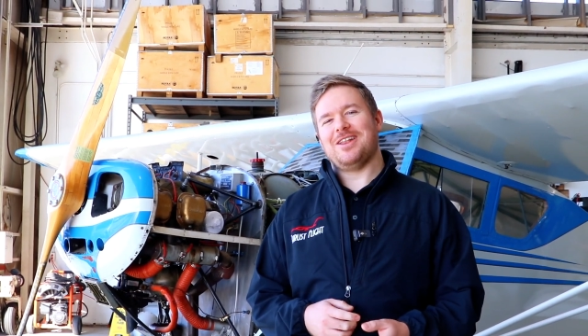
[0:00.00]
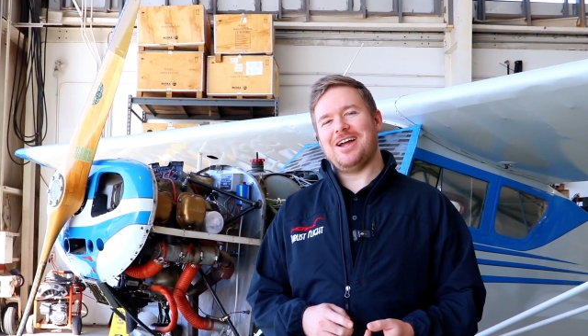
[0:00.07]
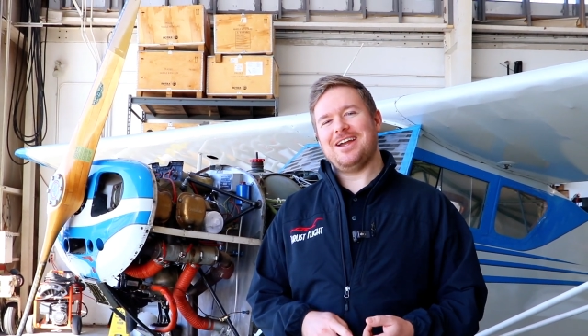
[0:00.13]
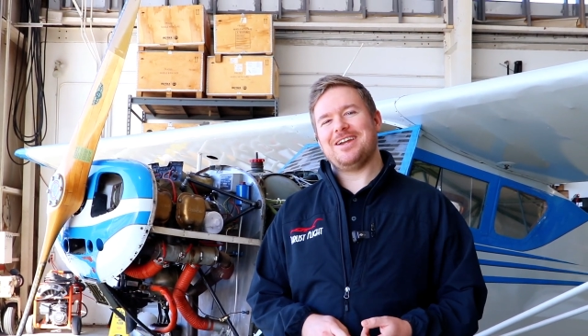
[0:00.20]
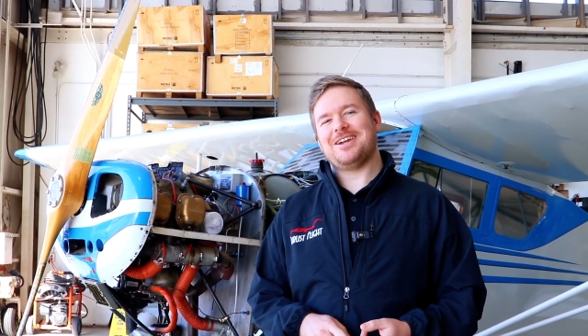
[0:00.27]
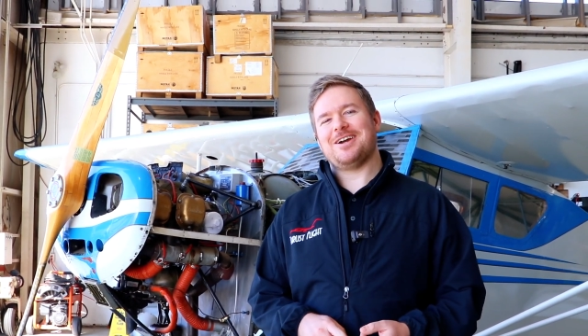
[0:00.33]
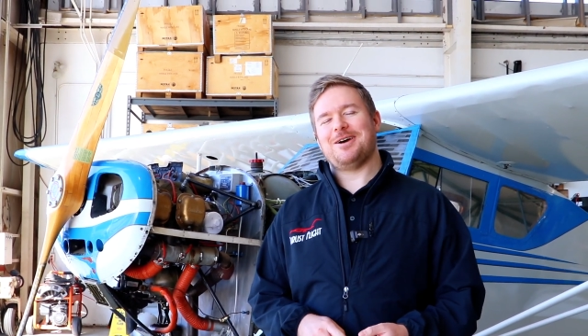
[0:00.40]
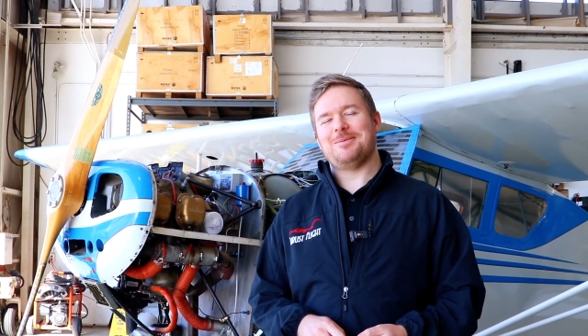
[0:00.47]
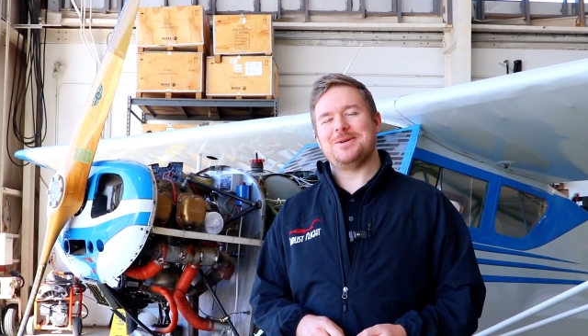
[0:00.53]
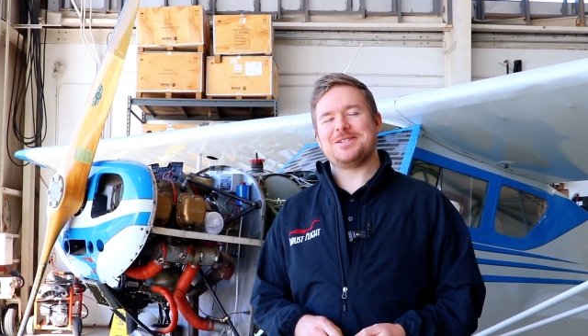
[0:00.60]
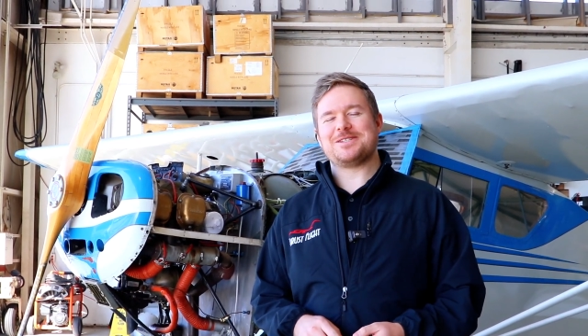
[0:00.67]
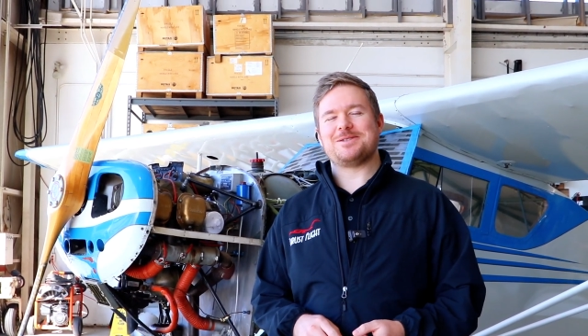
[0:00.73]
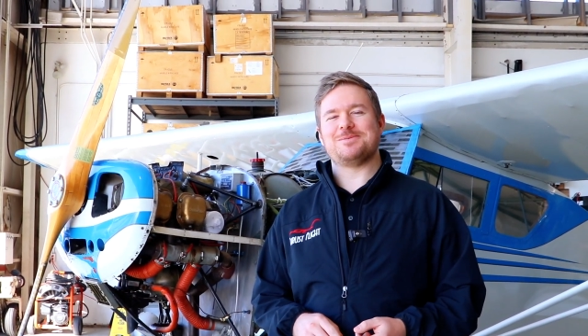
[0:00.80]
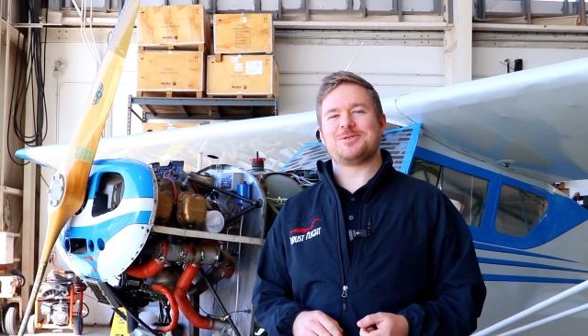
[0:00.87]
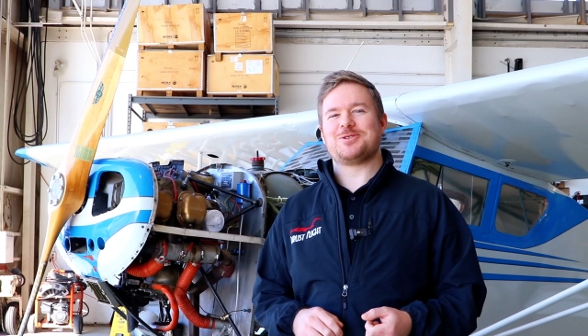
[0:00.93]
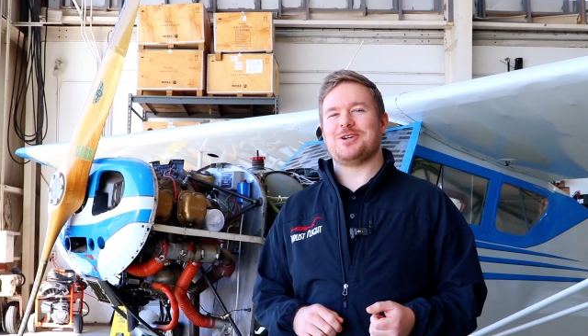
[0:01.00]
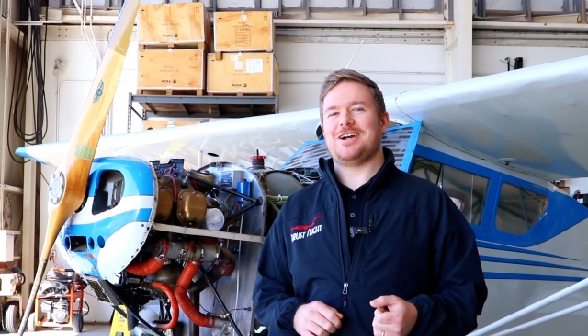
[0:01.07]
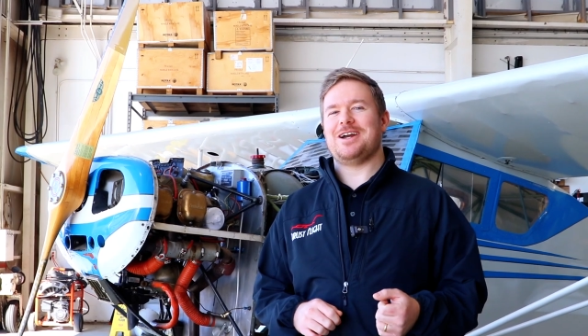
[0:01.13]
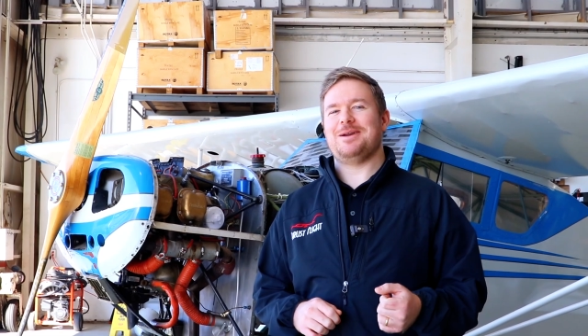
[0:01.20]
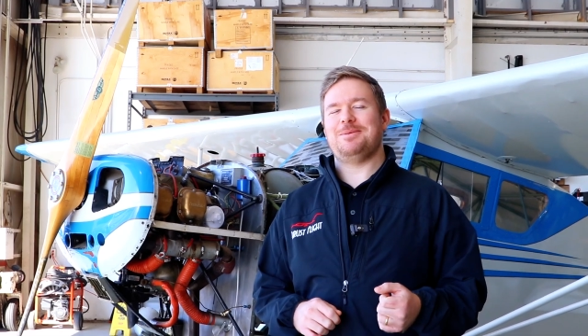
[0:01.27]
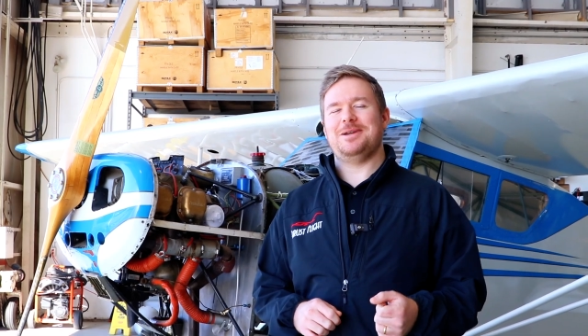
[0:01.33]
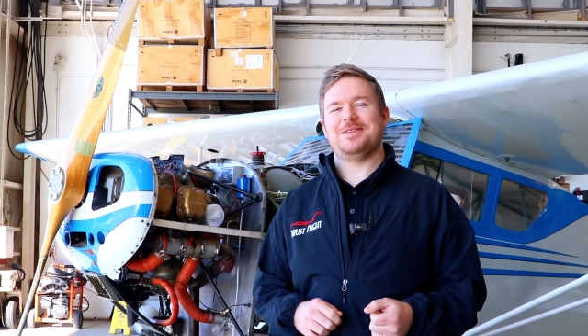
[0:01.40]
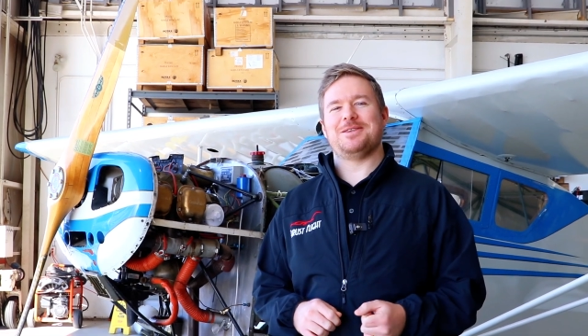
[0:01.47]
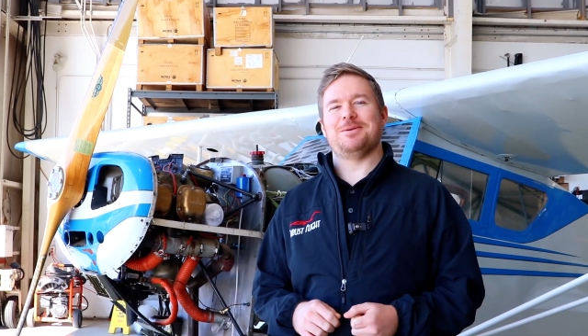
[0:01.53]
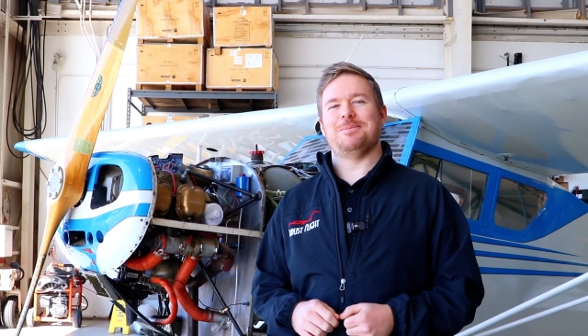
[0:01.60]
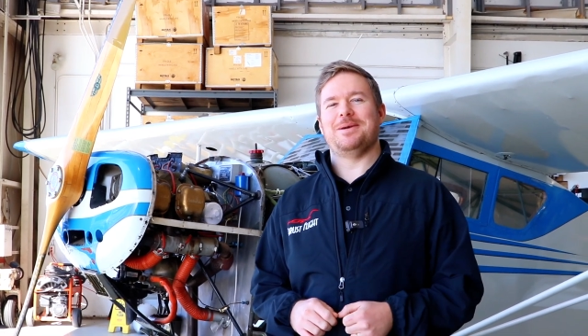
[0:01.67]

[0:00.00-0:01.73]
Like, comment, subscribe, hit the